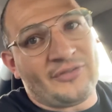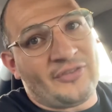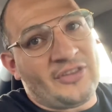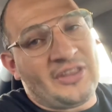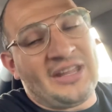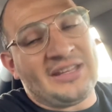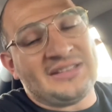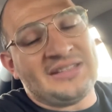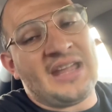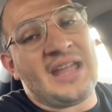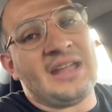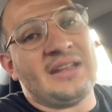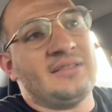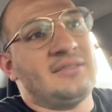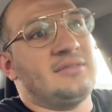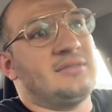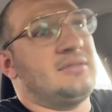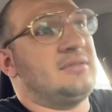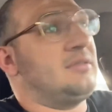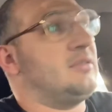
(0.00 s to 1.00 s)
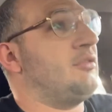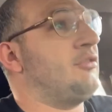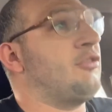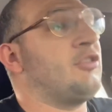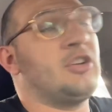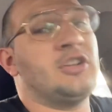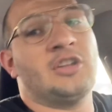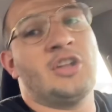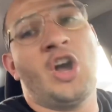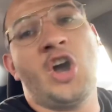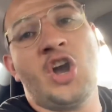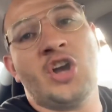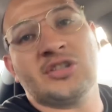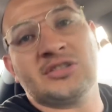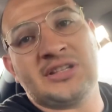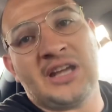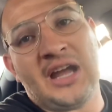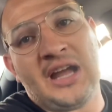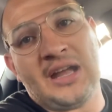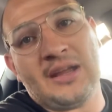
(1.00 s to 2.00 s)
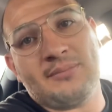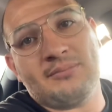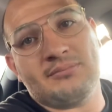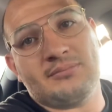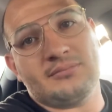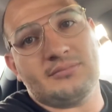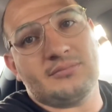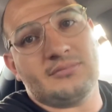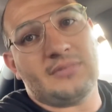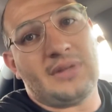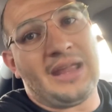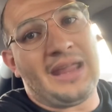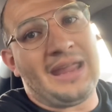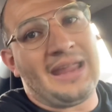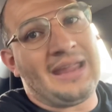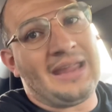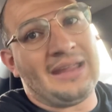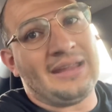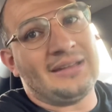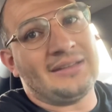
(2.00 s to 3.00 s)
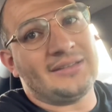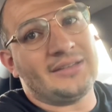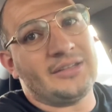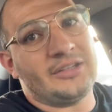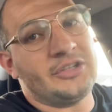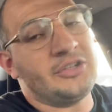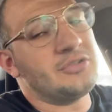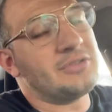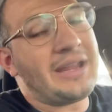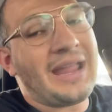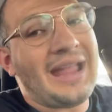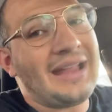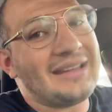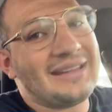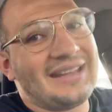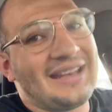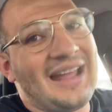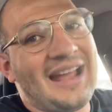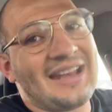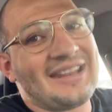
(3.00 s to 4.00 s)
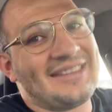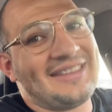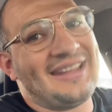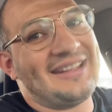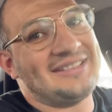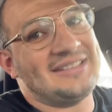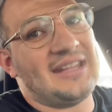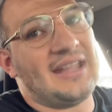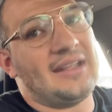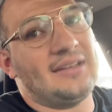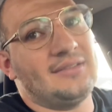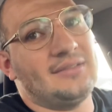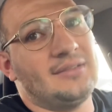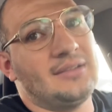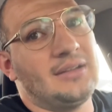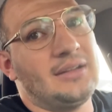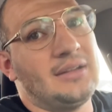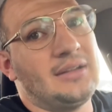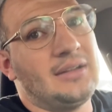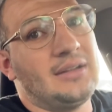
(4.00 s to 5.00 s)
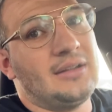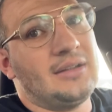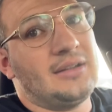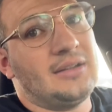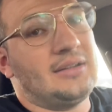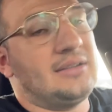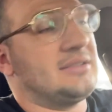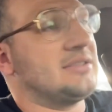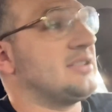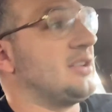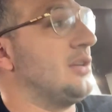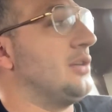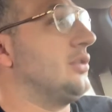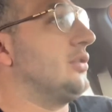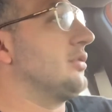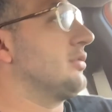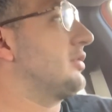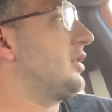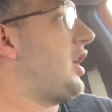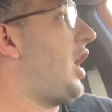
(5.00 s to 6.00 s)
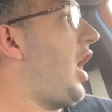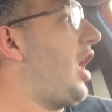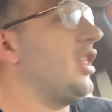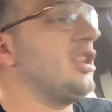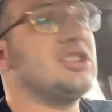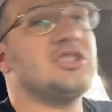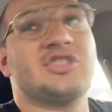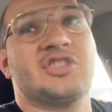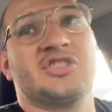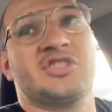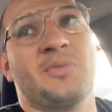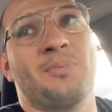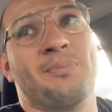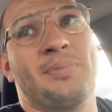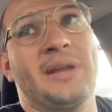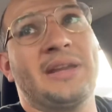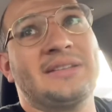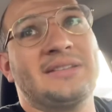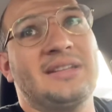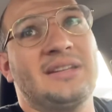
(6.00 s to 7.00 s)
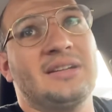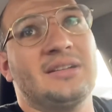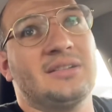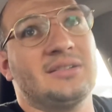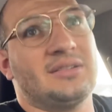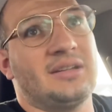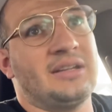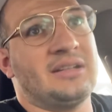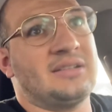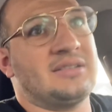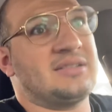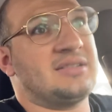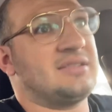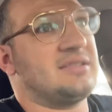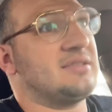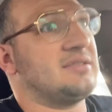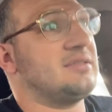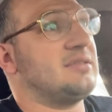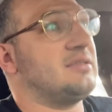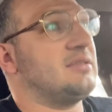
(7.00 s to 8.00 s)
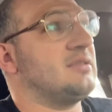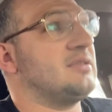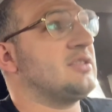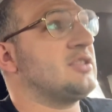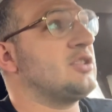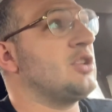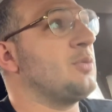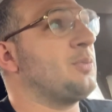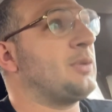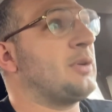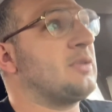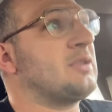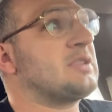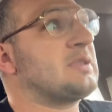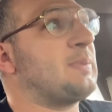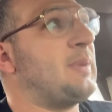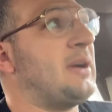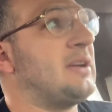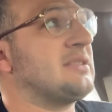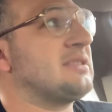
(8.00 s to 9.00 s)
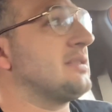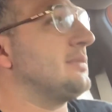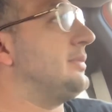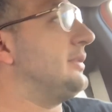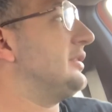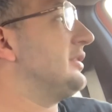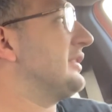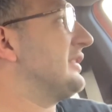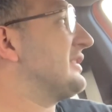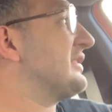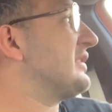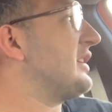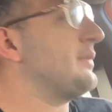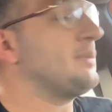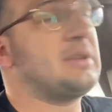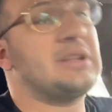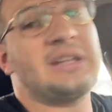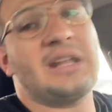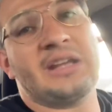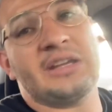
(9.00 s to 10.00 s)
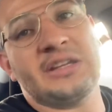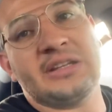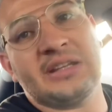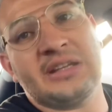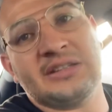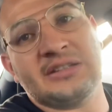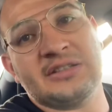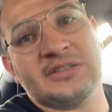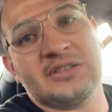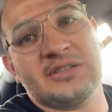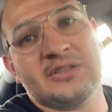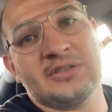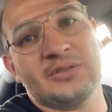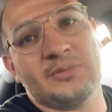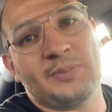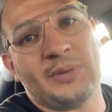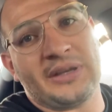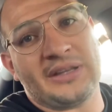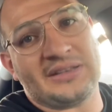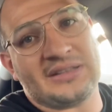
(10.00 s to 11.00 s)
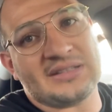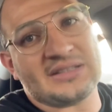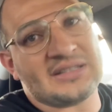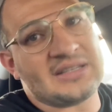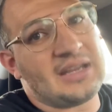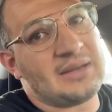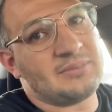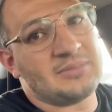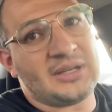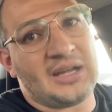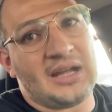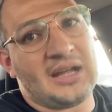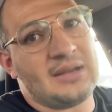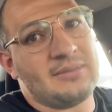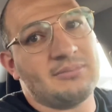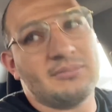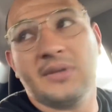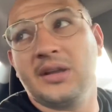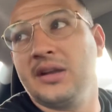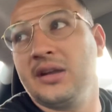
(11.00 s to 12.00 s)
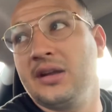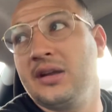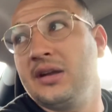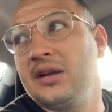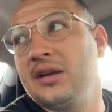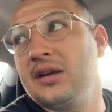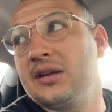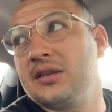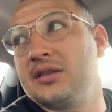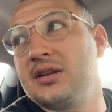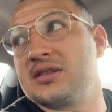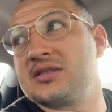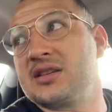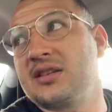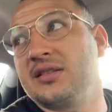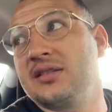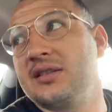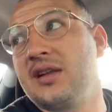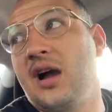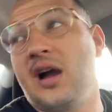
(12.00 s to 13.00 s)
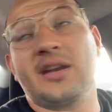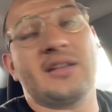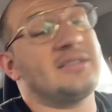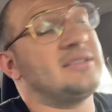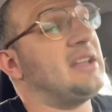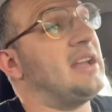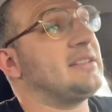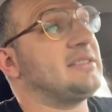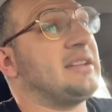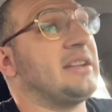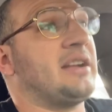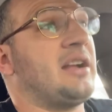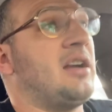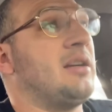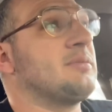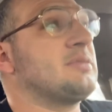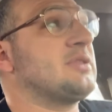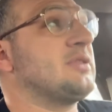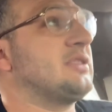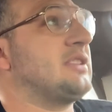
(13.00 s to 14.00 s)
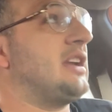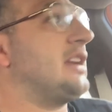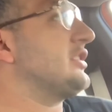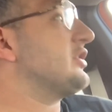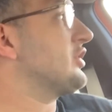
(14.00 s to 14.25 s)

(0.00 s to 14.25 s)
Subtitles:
for that debt for a long time, and you can't get out of that debt. So college is a big deal. It's super responsible. It's something that you need to do, but at the same time, there's a lot of debt that comes with that